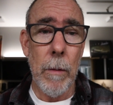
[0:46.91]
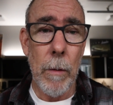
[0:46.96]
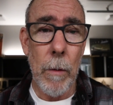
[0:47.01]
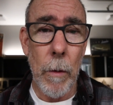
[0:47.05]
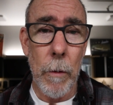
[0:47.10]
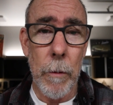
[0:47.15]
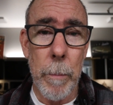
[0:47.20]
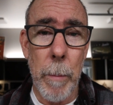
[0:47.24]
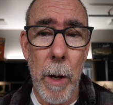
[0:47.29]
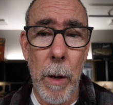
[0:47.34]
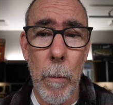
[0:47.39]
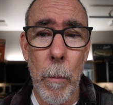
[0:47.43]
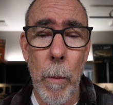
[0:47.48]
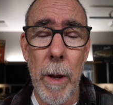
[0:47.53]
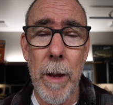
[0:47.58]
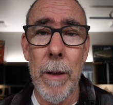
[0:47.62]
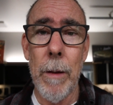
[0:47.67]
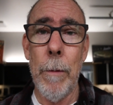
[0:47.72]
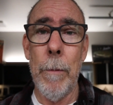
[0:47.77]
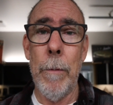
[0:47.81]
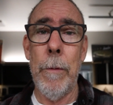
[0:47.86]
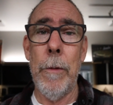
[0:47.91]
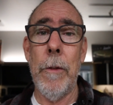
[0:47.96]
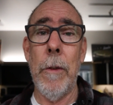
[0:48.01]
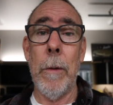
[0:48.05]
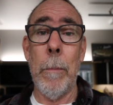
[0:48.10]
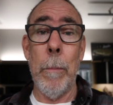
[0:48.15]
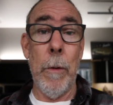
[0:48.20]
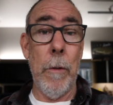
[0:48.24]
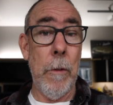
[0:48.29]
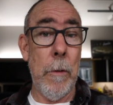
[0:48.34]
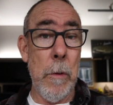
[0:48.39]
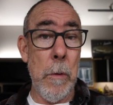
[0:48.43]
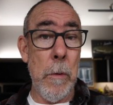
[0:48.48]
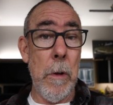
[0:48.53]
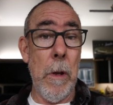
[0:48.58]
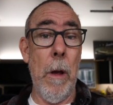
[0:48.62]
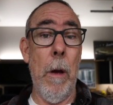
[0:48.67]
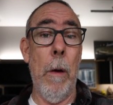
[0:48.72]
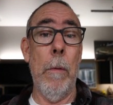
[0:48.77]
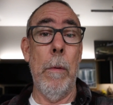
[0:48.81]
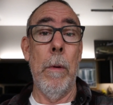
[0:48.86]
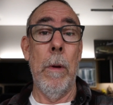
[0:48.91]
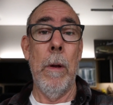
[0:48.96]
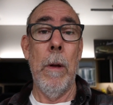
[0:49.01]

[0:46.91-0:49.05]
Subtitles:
goes by way of Sigma Studio,